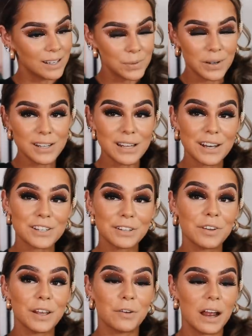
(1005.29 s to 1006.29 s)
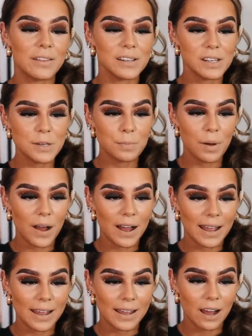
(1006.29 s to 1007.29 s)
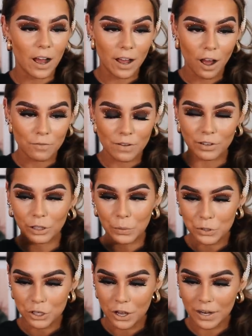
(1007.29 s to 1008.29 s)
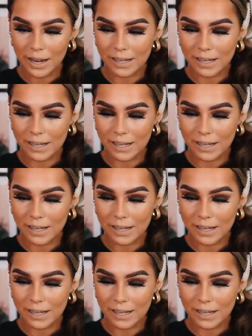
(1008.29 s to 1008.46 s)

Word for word: This one is actually really great. This is by I Heart Revolution.